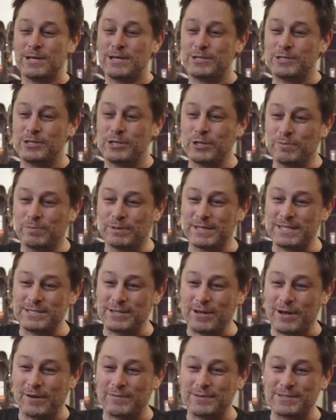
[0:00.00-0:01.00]
two police
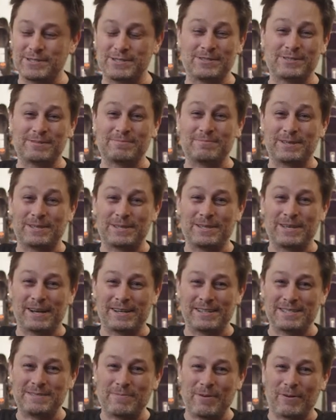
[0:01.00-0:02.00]
officers with
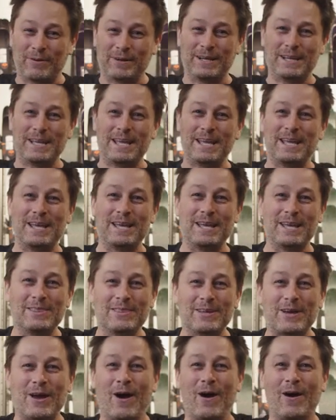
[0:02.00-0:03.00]
guns pointing in
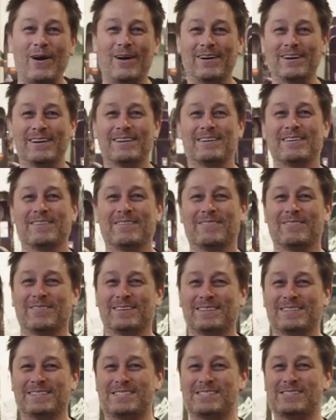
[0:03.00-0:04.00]
the car
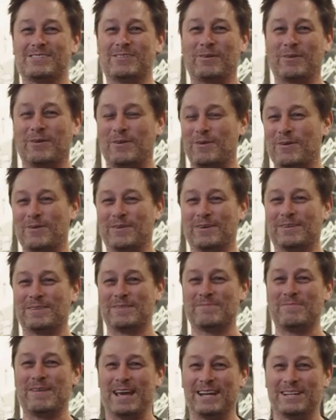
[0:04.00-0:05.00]
with the store owner,
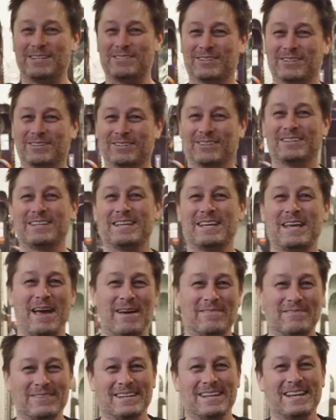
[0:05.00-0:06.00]
the manager looking
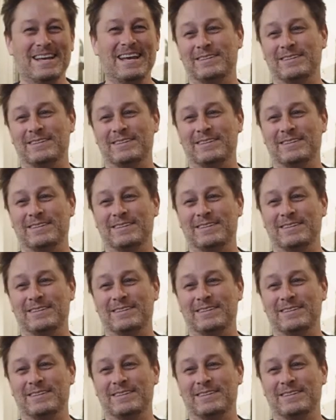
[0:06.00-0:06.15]
at me.